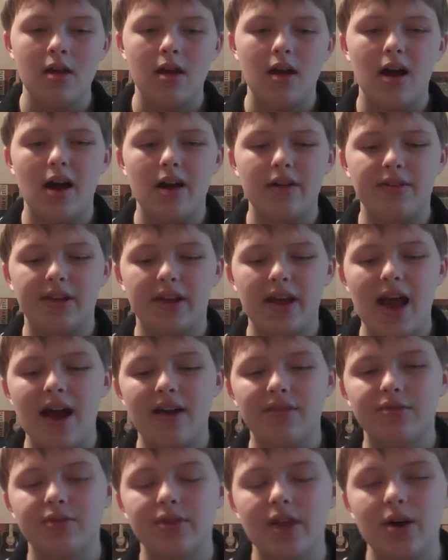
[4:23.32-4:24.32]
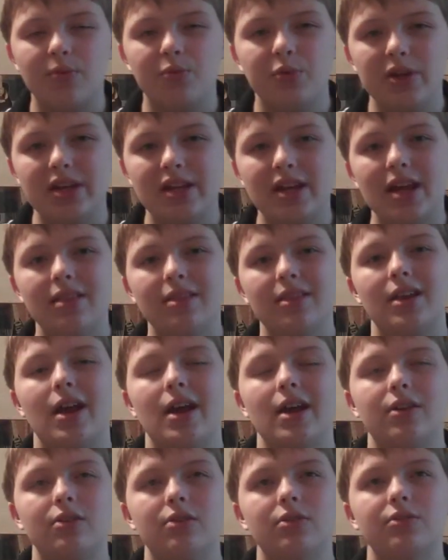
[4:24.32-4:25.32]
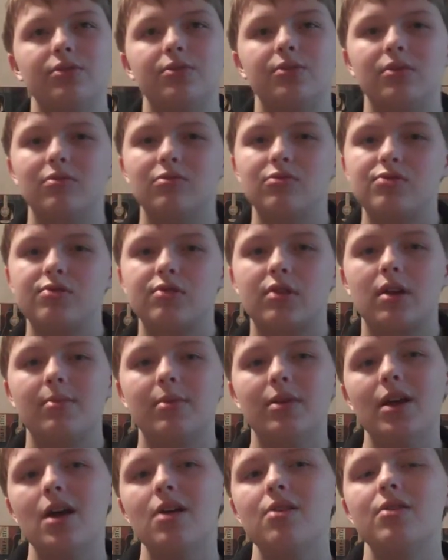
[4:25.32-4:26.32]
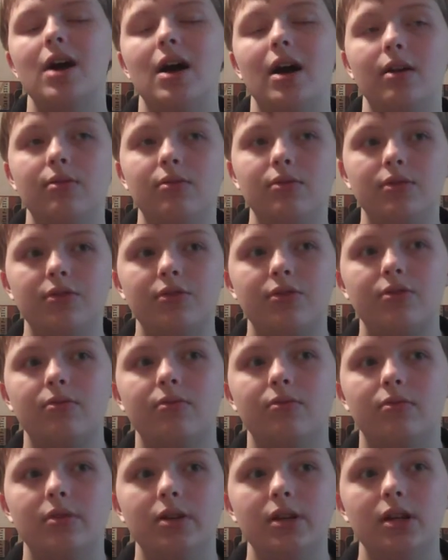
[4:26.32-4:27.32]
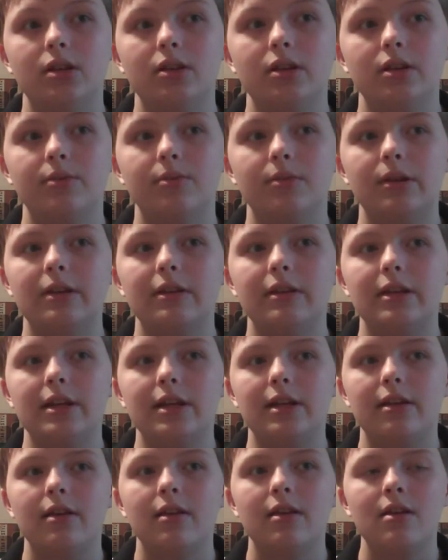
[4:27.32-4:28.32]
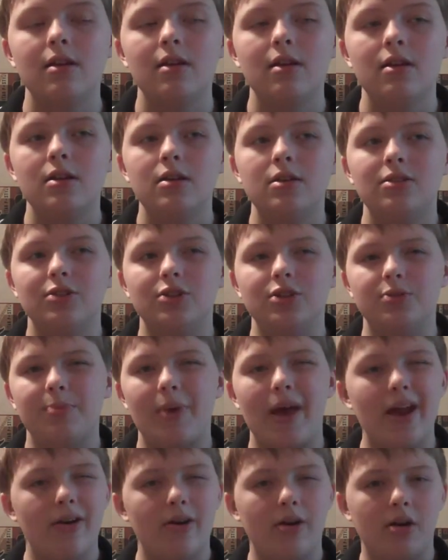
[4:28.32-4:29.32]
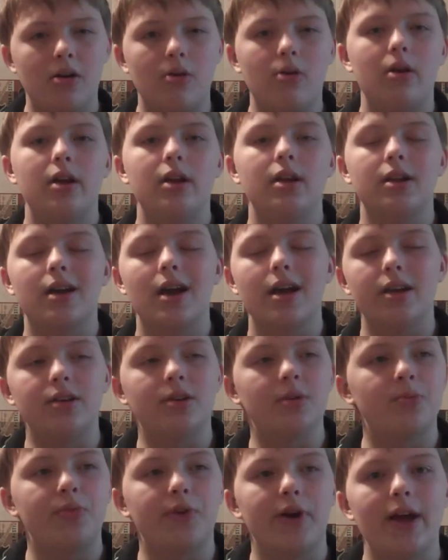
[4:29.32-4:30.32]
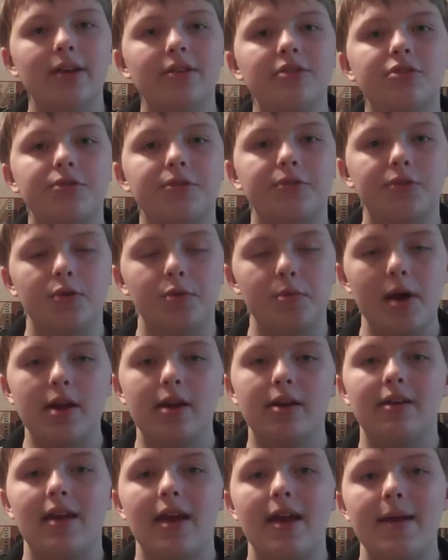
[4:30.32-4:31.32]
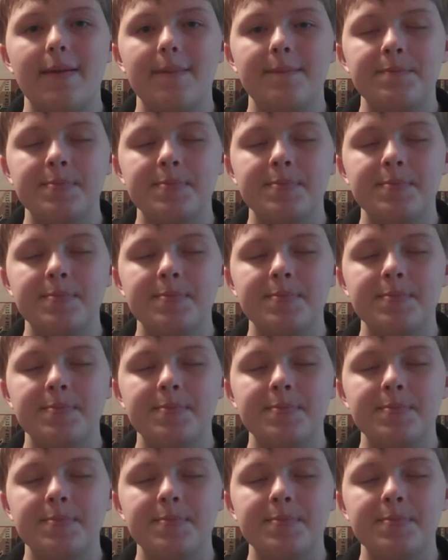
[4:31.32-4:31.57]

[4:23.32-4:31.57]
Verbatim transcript: I think after that weekend that I had heard the rumors were coming out, I was really, really just paranoid and kind of depressed for about a day.